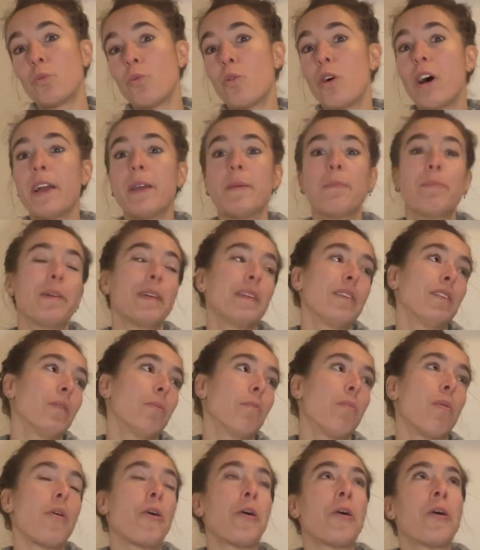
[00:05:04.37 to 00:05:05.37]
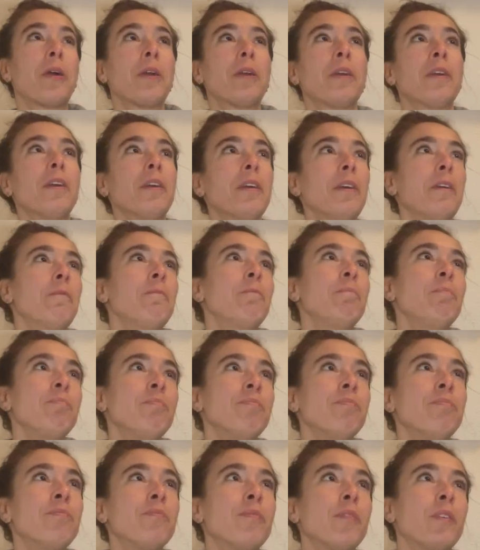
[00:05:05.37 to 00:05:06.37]
wiping the bar
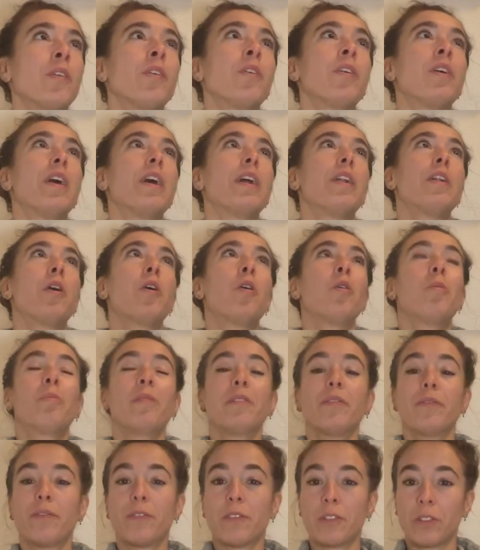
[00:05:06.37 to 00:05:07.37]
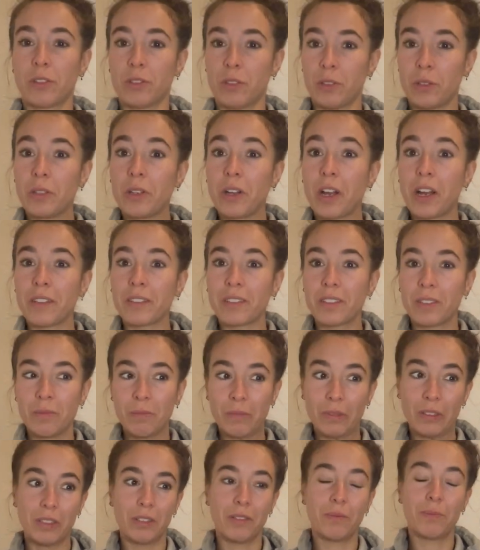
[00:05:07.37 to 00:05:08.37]
and hoping for some
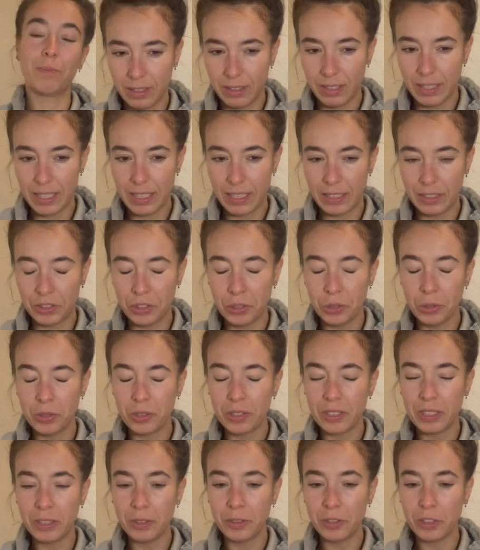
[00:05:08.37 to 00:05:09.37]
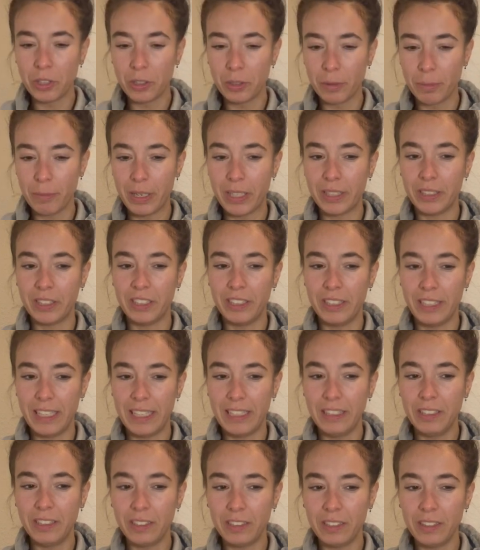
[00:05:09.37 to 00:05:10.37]
customers. Yeah, using your
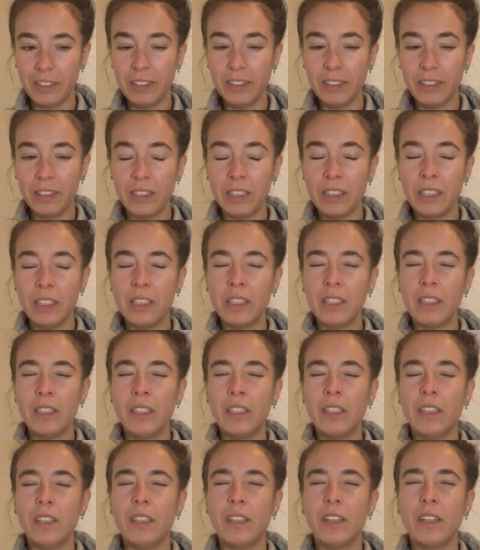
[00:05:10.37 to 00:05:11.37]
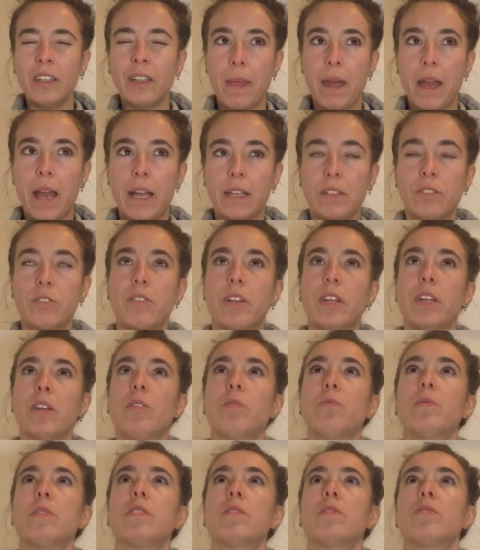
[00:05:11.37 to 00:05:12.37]
imagination, I try
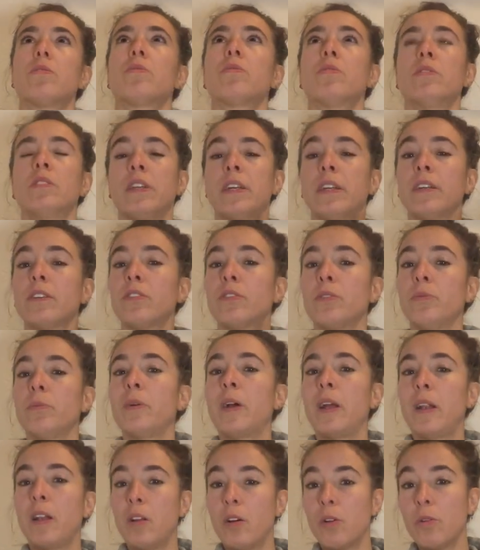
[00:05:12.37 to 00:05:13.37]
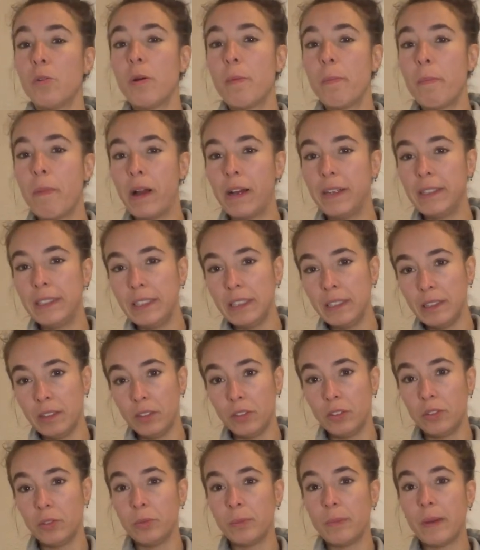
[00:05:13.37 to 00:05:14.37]
always to connect to my lower body,
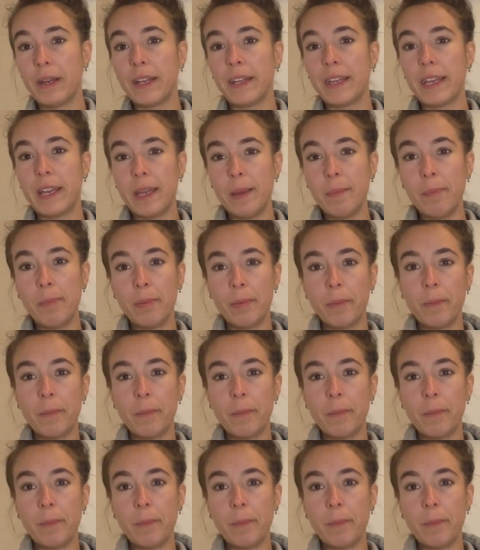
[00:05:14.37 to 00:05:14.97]
to my hip,